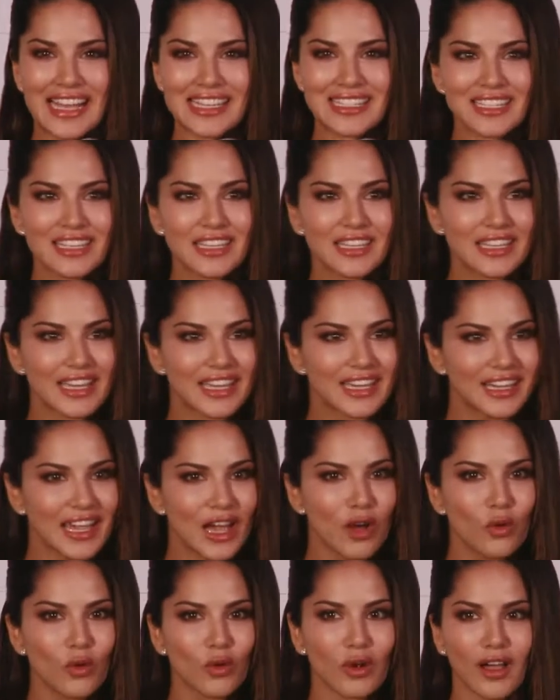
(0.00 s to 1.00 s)
"Aise ye
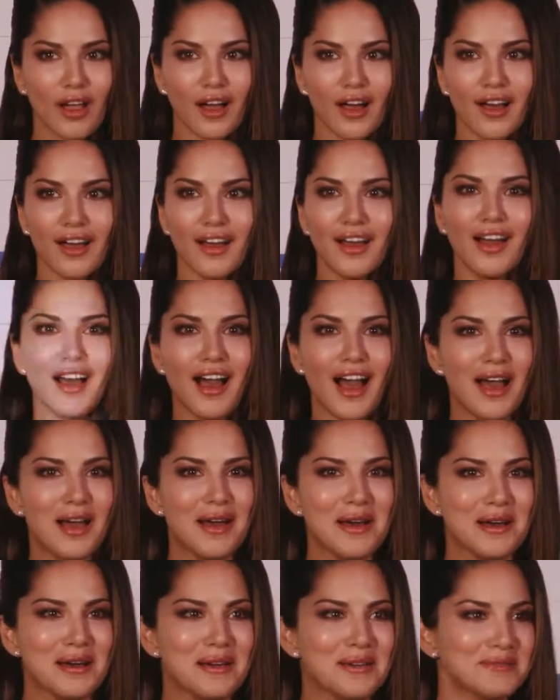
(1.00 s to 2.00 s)
kya ho gaya?"
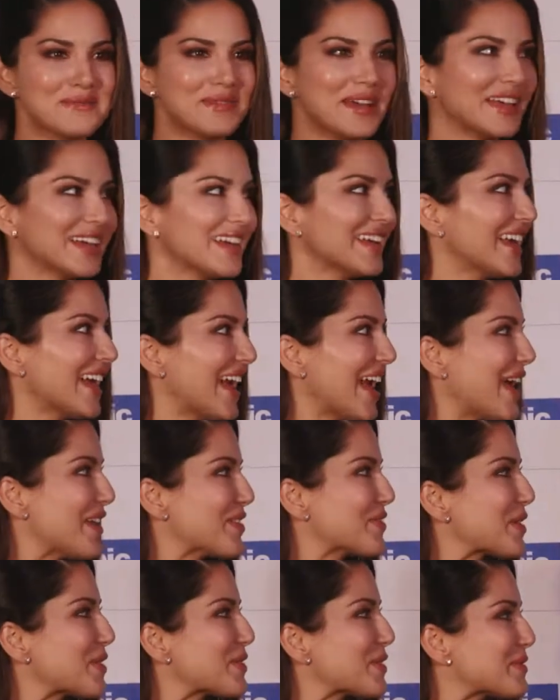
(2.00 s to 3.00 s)

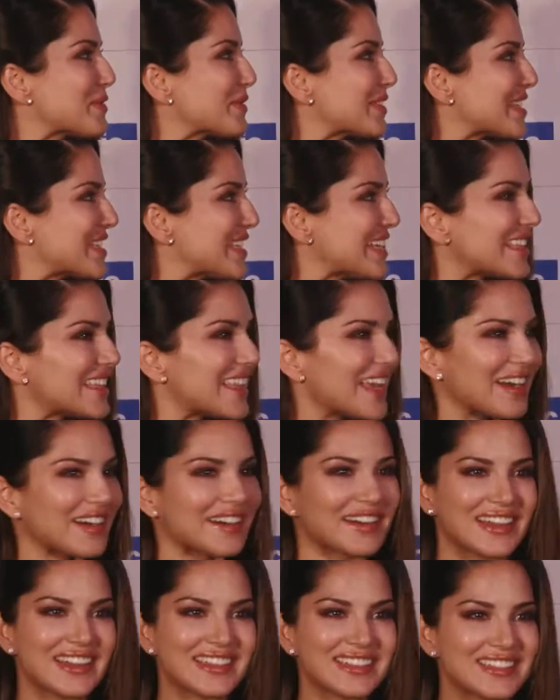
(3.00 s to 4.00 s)
And we would sit
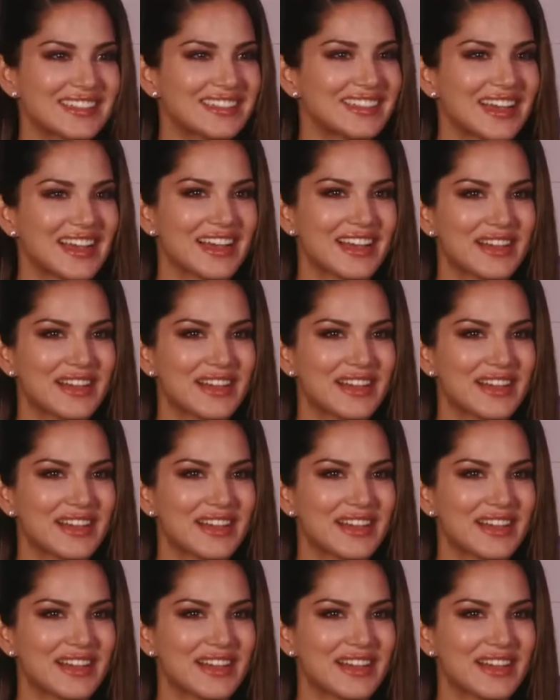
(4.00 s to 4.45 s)
there and